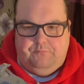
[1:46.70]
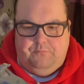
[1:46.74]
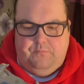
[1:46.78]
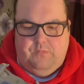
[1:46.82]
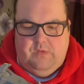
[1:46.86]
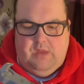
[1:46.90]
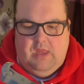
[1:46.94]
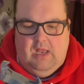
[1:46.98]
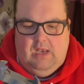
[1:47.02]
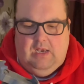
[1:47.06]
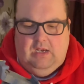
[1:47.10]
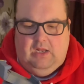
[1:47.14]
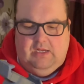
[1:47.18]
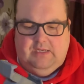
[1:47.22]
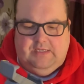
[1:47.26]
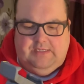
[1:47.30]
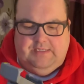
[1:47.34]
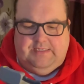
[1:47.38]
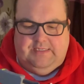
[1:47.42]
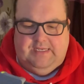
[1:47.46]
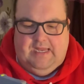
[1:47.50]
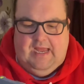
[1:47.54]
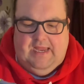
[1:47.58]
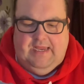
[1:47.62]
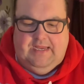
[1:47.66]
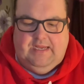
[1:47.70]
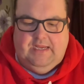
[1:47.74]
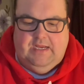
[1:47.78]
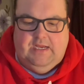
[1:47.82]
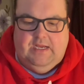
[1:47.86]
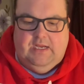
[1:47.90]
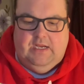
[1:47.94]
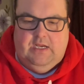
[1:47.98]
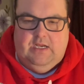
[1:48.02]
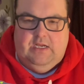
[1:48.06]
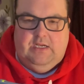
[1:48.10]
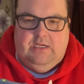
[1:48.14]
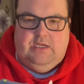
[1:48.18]
Like I say,
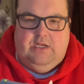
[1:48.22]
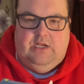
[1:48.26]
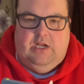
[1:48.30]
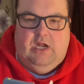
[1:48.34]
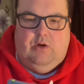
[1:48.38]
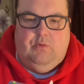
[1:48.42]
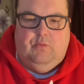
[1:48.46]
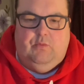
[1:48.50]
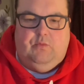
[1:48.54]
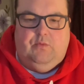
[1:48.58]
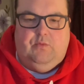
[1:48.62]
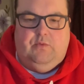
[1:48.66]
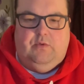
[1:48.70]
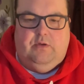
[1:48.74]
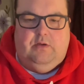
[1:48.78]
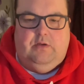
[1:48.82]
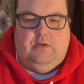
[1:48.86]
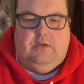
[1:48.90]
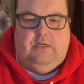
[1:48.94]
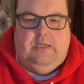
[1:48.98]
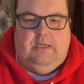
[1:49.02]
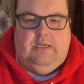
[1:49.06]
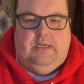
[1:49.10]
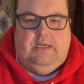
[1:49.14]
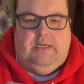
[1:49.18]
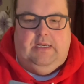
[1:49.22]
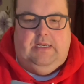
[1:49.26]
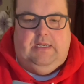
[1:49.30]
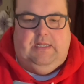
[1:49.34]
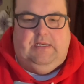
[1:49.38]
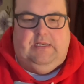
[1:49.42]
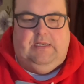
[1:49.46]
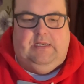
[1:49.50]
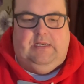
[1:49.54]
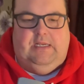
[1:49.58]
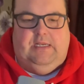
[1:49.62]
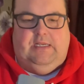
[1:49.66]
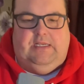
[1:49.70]
you know,
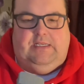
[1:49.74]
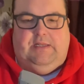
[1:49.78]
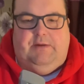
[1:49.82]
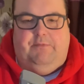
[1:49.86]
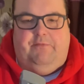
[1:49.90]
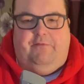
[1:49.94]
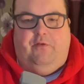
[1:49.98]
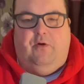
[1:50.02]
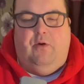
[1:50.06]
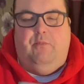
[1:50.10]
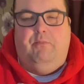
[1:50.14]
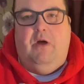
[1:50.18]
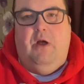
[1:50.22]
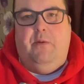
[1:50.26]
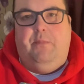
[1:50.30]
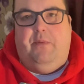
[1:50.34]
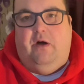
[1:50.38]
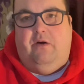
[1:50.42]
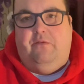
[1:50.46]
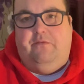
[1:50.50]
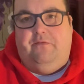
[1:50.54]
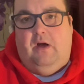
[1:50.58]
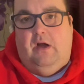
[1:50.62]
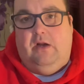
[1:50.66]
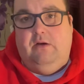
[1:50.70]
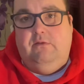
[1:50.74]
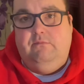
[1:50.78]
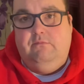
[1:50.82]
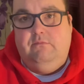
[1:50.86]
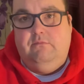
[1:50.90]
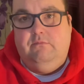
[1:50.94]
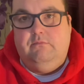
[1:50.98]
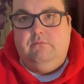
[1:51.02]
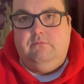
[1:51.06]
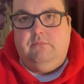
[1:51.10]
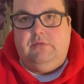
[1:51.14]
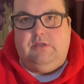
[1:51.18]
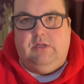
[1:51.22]
it's a full mobile phone,
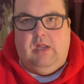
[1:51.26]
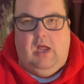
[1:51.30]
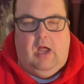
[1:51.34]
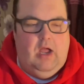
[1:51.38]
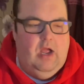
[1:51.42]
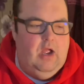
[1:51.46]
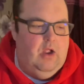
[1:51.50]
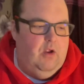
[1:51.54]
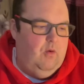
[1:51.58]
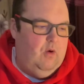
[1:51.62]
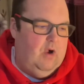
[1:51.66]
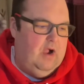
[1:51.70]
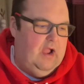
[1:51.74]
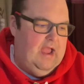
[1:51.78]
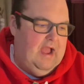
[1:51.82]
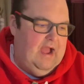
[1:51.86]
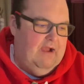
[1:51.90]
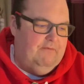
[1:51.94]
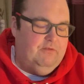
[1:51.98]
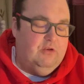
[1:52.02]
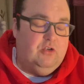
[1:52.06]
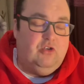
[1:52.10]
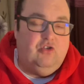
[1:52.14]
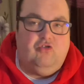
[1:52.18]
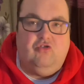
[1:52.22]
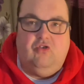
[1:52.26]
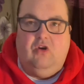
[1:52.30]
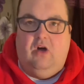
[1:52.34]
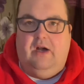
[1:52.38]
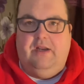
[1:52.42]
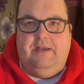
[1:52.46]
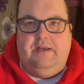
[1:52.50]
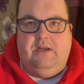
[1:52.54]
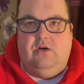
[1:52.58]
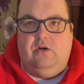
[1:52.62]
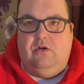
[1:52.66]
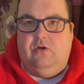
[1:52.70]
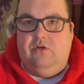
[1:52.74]
so I haven't
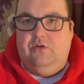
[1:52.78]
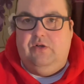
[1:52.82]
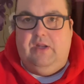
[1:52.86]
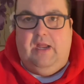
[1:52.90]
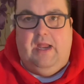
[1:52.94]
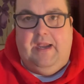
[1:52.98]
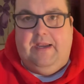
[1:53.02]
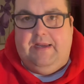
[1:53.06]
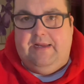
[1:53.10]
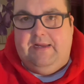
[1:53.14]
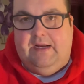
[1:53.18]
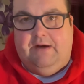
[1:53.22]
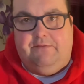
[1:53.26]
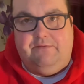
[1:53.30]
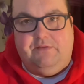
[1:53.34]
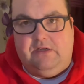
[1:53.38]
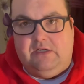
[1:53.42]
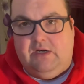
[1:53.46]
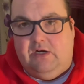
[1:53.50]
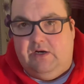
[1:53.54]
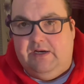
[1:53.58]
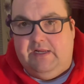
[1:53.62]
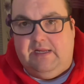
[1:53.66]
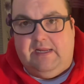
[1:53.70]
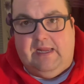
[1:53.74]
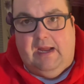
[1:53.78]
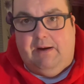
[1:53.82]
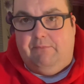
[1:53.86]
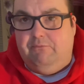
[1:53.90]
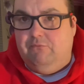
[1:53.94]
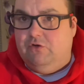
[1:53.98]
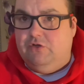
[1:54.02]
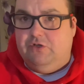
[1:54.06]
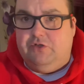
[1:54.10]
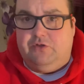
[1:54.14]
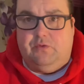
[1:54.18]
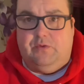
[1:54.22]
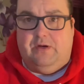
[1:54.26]
tried it on any other kind of
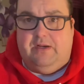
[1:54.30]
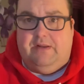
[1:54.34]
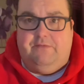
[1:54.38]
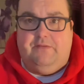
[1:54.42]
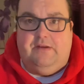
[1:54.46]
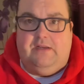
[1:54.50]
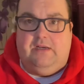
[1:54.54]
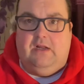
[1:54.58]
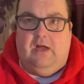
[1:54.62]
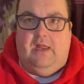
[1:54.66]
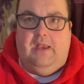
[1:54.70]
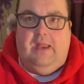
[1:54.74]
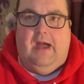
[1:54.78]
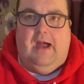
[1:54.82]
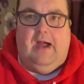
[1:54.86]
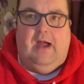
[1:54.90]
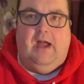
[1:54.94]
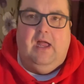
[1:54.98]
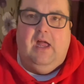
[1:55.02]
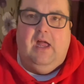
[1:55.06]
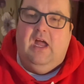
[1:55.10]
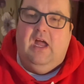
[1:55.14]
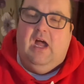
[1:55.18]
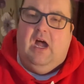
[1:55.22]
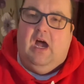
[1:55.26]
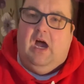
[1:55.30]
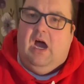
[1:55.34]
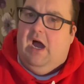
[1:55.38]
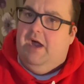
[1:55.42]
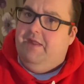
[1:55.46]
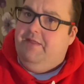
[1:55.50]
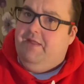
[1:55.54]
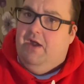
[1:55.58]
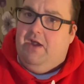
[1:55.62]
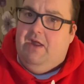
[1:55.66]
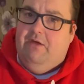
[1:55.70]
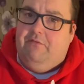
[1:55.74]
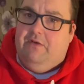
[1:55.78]
cameras or anything like that. I
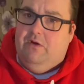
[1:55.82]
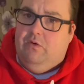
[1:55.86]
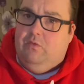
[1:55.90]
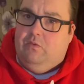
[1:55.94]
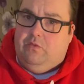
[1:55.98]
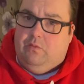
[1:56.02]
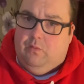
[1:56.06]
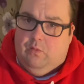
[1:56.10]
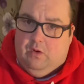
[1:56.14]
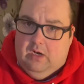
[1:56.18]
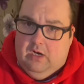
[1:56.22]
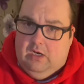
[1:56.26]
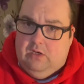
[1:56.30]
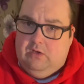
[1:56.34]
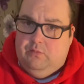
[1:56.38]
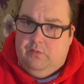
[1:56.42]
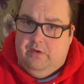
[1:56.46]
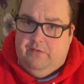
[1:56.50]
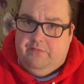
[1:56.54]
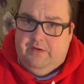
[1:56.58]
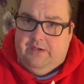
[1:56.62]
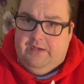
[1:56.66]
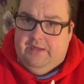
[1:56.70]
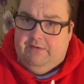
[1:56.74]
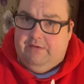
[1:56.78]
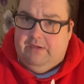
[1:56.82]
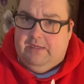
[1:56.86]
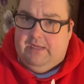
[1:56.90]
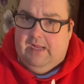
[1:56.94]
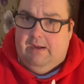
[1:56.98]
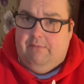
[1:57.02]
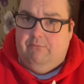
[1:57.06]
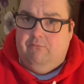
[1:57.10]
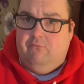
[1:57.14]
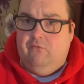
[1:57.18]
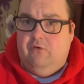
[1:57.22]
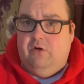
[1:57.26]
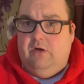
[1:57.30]
don't know if it would work with another
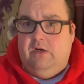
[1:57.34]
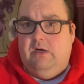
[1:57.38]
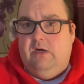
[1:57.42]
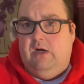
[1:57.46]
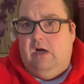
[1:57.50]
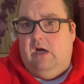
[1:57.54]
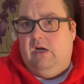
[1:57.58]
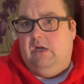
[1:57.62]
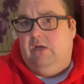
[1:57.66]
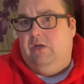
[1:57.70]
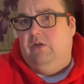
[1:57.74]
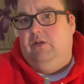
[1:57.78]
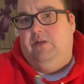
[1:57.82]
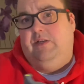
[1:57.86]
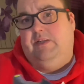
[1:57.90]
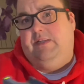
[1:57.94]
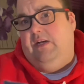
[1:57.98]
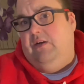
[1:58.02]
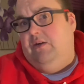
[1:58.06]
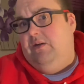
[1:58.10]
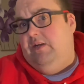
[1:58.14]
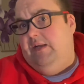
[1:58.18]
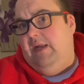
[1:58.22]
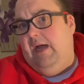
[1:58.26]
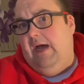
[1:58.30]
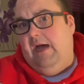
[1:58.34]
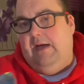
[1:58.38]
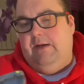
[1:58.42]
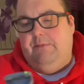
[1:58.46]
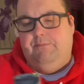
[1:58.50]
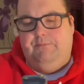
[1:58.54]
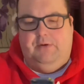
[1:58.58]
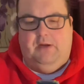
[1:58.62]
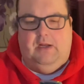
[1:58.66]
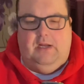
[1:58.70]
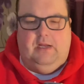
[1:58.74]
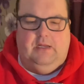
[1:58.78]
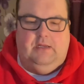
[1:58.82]
camera, I couldn't tell you
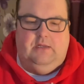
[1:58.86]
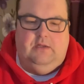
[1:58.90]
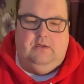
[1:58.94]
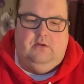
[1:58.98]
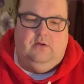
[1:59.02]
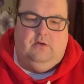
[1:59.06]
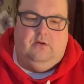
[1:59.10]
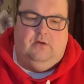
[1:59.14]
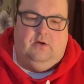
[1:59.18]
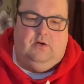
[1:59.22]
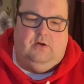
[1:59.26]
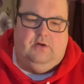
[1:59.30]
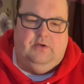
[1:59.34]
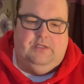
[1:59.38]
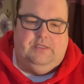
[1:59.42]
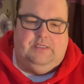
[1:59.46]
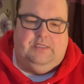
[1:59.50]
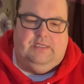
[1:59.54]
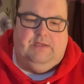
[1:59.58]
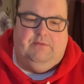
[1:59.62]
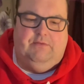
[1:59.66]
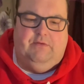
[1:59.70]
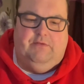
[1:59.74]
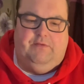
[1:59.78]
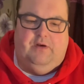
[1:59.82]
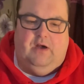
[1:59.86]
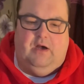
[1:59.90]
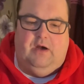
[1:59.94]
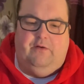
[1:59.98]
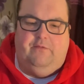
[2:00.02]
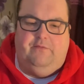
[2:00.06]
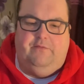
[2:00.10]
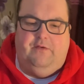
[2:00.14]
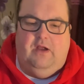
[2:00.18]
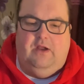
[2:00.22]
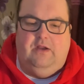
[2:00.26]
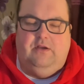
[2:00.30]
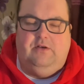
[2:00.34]
that, but honestly, with our
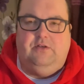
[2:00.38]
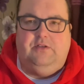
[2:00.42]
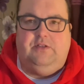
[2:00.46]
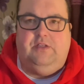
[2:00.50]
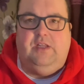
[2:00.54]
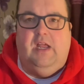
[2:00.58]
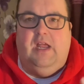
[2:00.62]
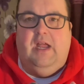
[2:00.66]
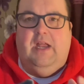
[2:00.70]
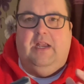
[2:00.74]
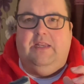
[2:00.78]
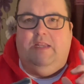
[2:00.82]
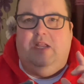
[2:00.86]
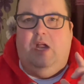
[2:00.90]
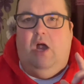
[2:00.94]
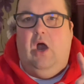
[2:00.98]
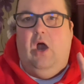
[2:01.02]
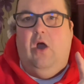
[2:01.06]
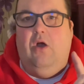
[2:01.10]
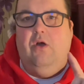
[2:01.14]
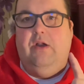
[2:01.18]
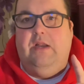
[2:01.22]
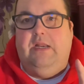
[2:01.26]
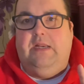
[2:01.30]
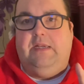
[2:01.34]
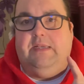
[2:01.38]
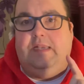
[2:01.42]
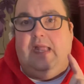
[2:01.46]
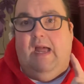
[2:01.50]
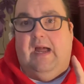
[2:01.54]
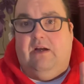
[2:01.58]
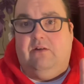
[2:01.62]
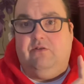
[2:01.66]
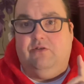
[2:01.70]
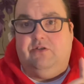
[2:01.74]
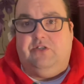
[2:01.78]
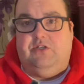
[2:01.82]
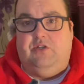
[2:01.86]
phones, the only
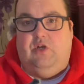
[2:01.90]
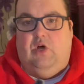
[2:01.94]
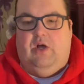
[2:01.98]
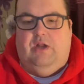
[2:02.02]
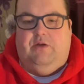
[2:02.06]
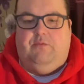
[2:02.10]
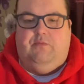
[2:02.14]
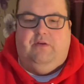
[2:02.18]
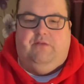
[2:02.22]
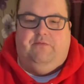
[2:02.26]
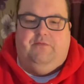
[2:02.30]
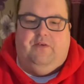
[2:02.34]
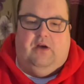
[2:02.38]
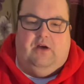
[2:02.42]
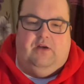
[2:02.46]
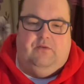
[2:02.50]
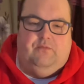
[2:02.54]
downside we found